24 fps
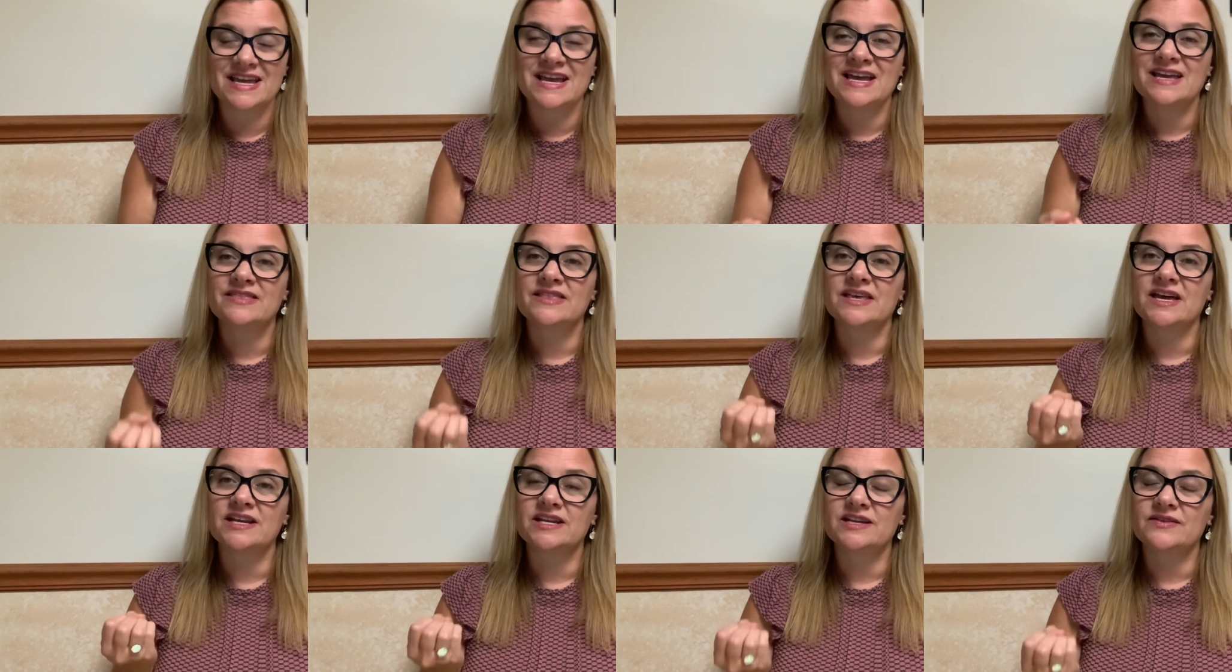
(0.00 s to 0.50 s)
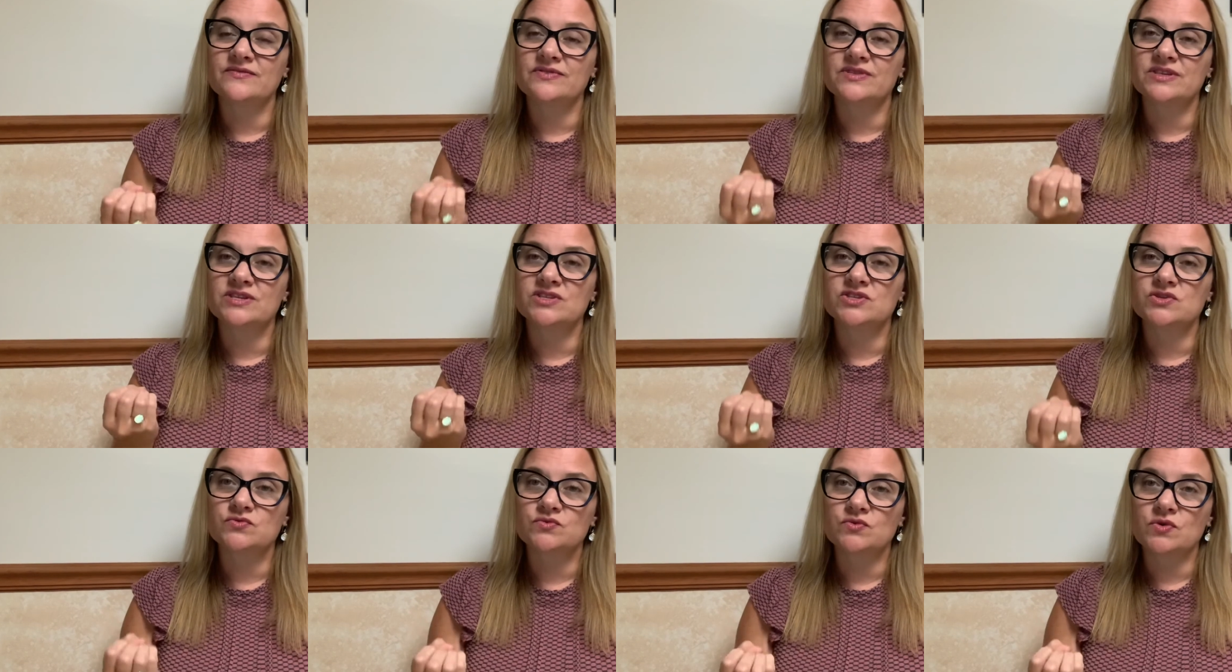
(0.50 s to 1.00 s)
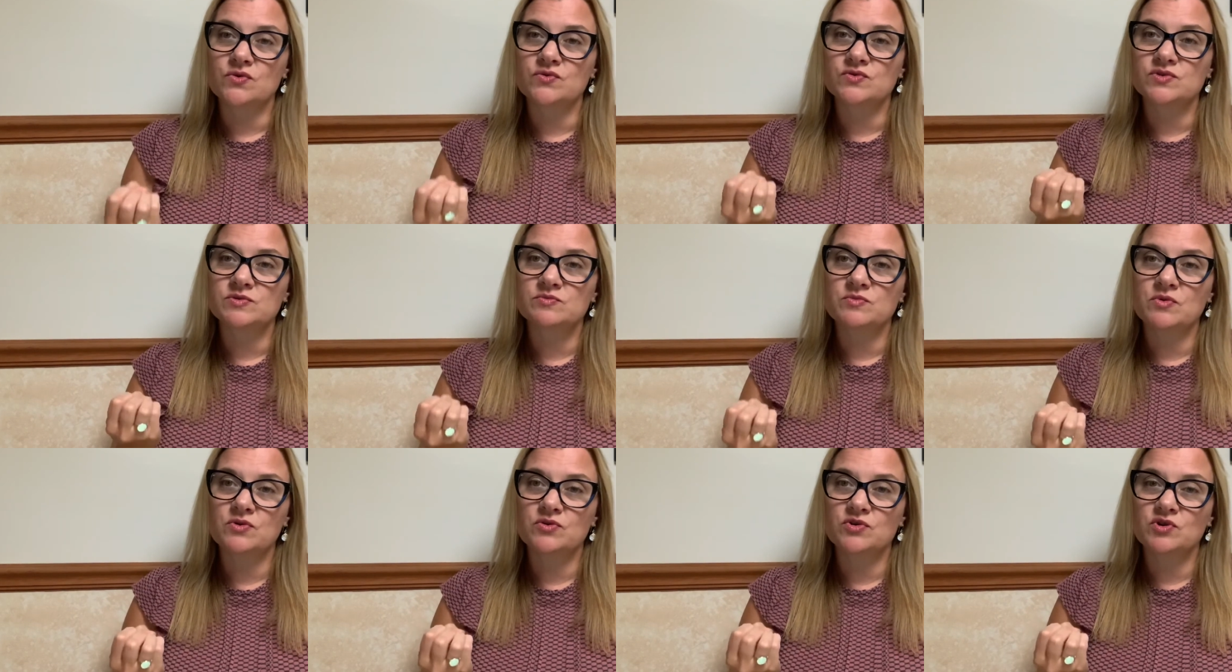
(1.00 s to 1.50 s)
that if these gross
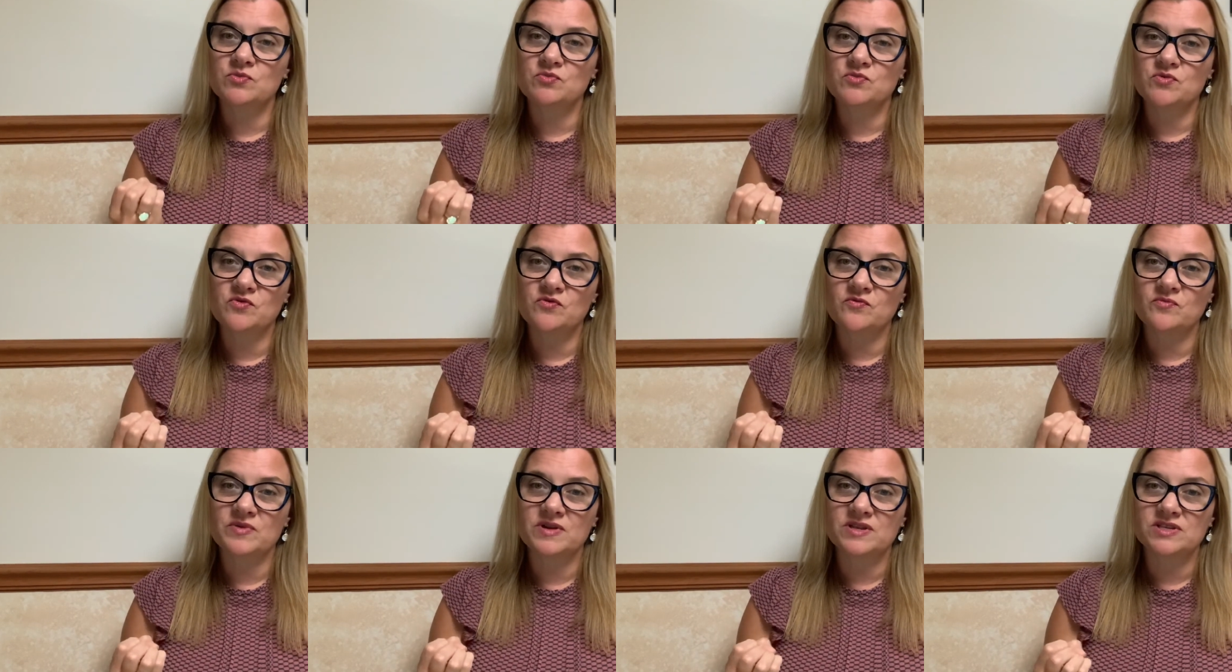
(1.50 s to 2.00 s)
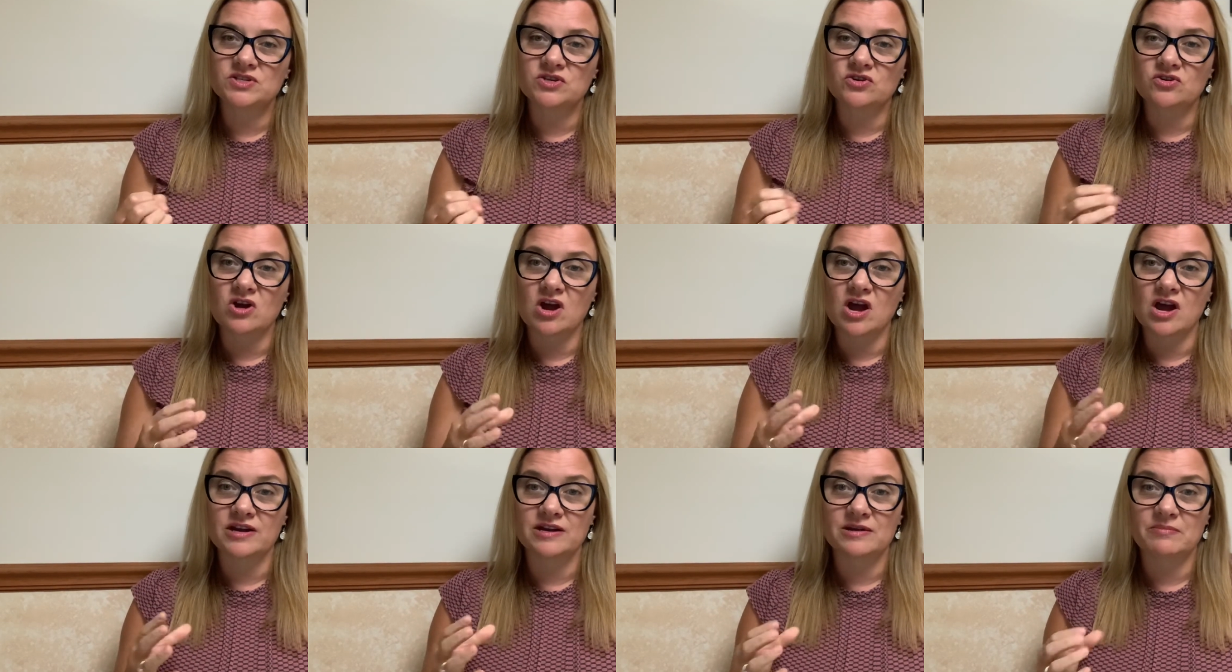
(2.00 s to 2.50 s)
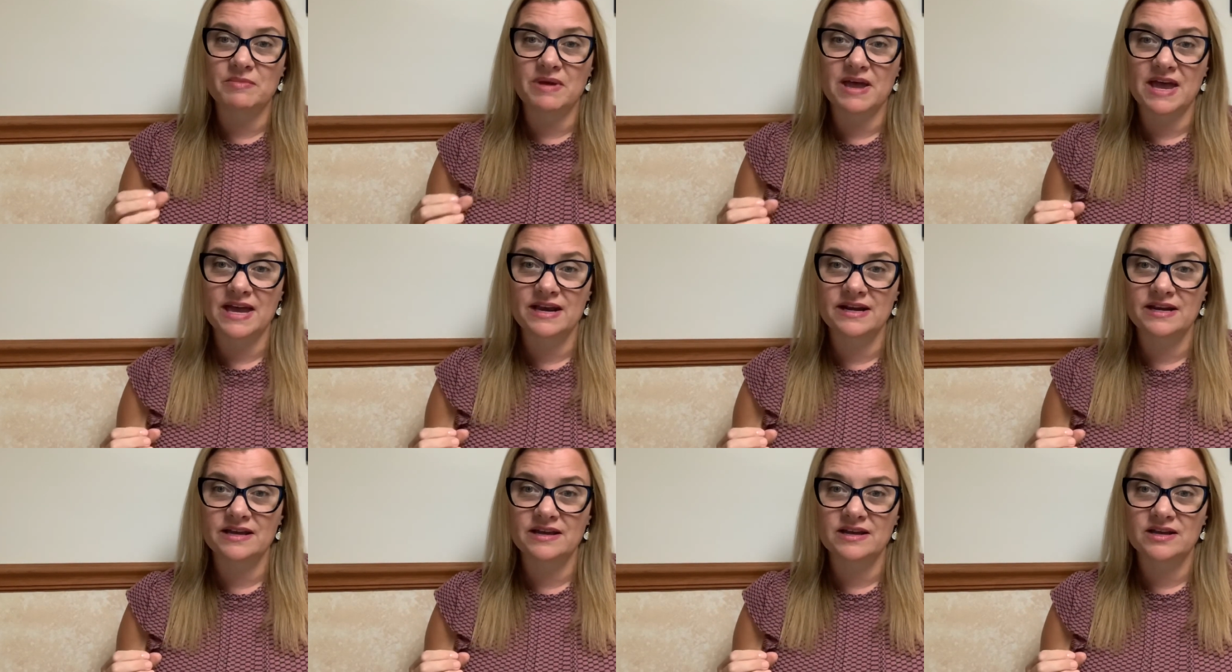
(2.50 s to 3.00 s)
motor movements are
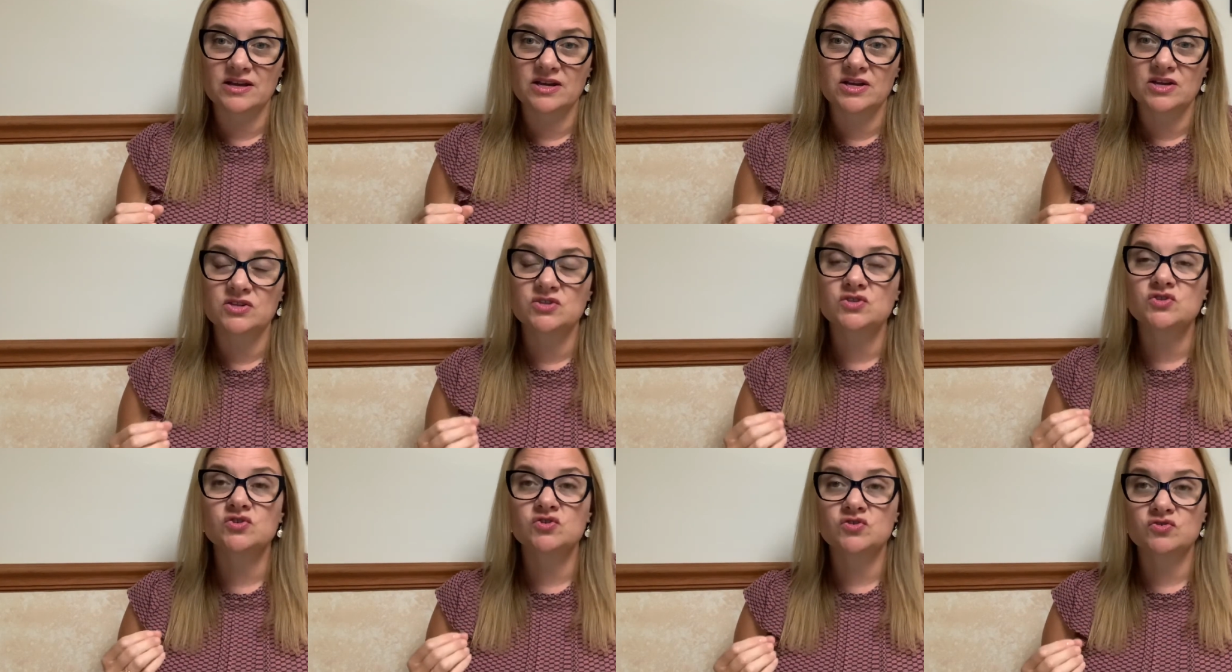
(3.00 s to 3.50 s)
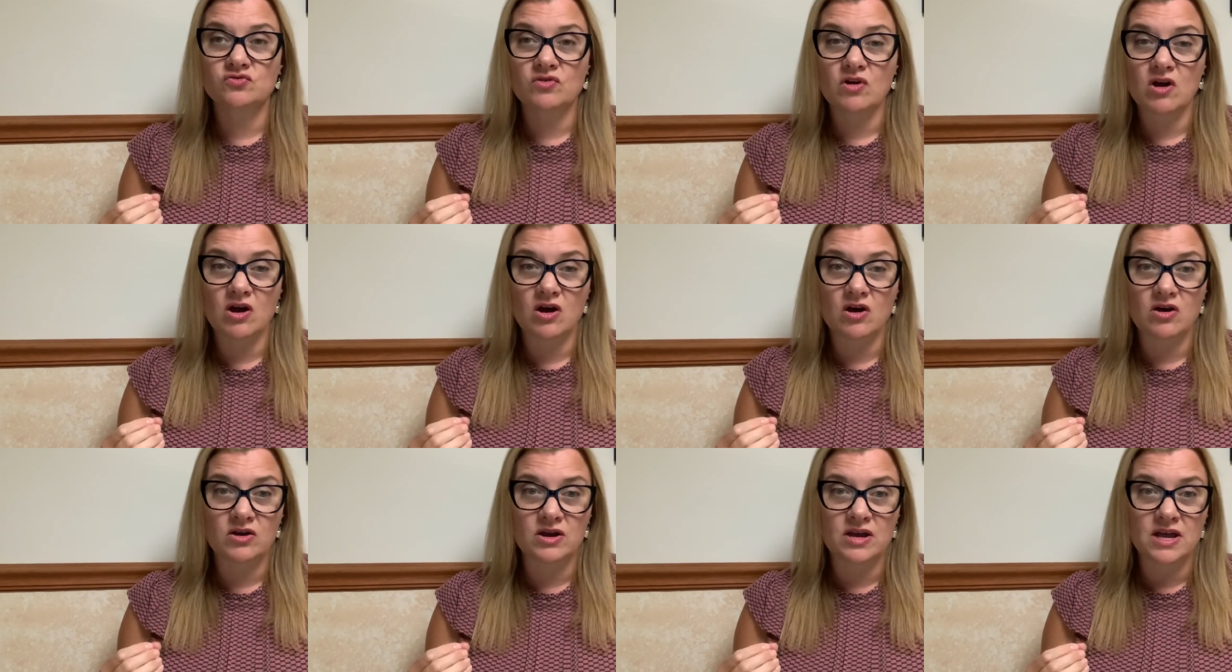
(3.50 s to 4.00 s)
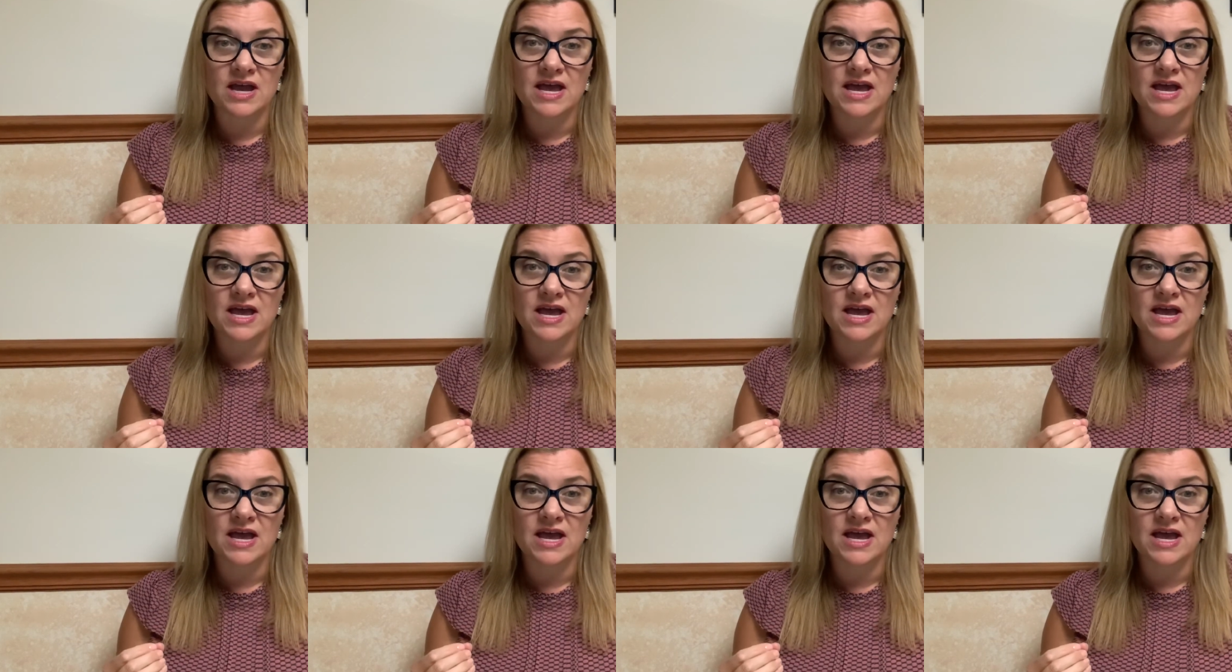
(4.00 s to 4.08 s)
automatic, strong,